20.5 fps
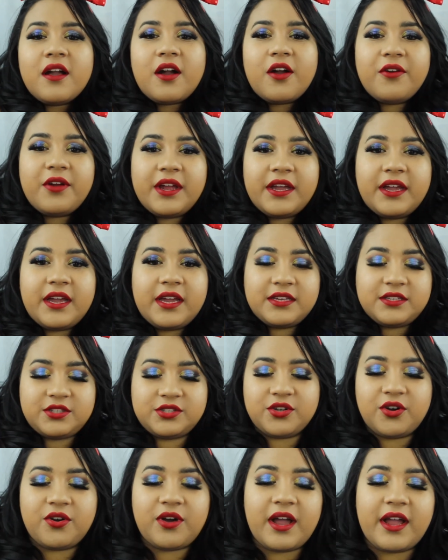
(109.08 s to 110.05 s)
Alright guys,
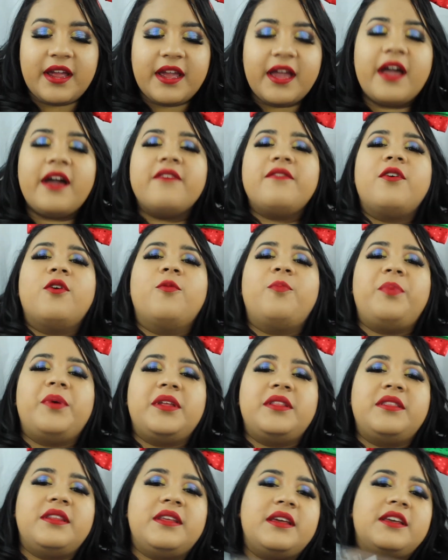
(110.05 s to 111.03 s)
so I have
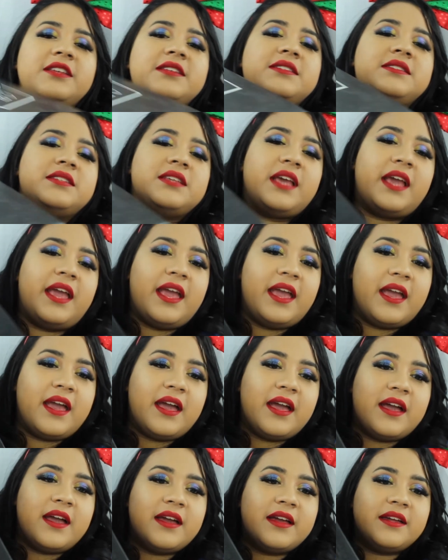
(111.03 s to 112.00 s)
opened this
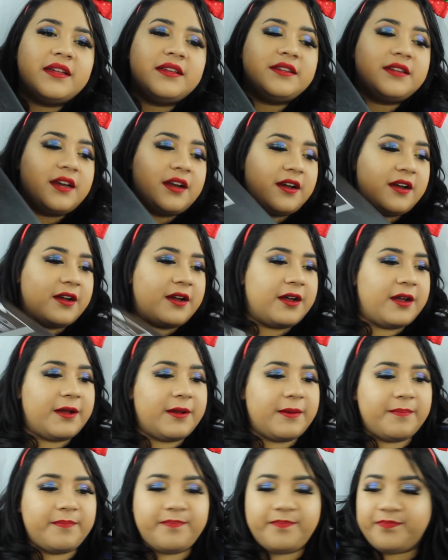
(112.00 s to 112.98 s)
and
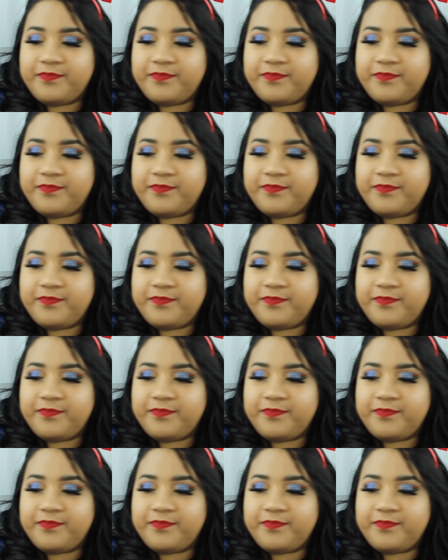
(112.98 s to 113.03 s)
um,